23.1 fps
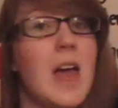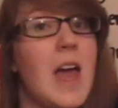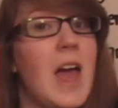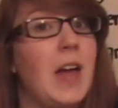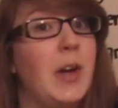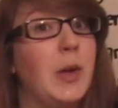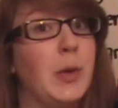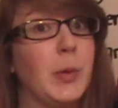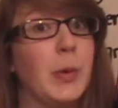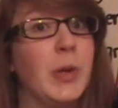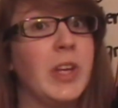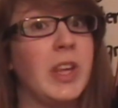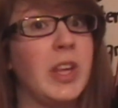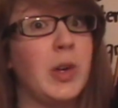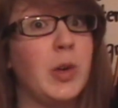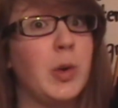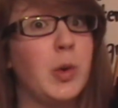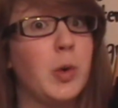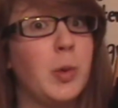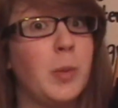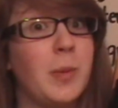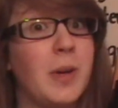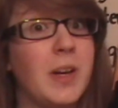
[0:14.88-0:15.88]
and really
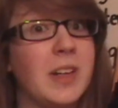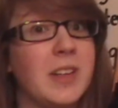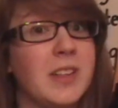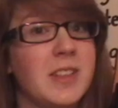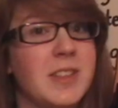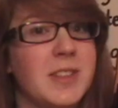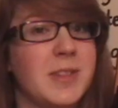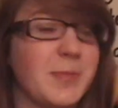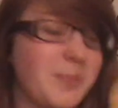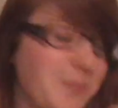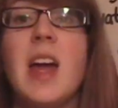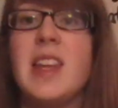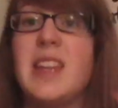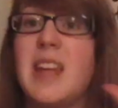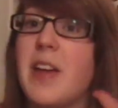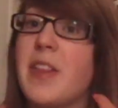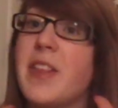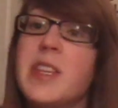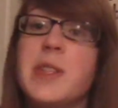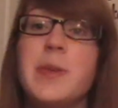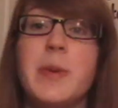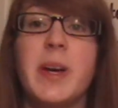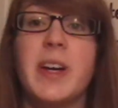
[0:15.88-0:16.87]
cool mugs. Now
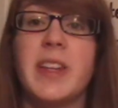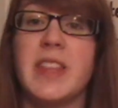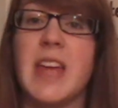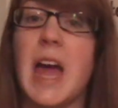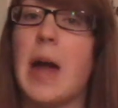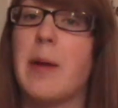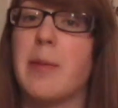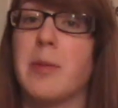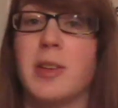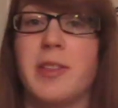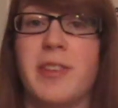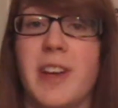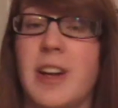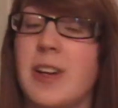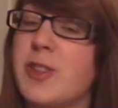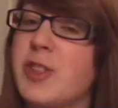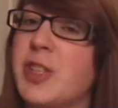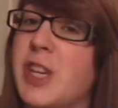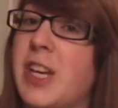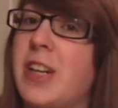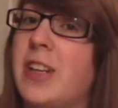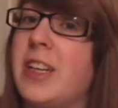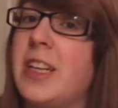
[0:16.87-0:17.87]
this week on the AdmiralFighters
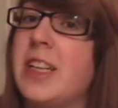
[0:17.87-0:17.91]
channel,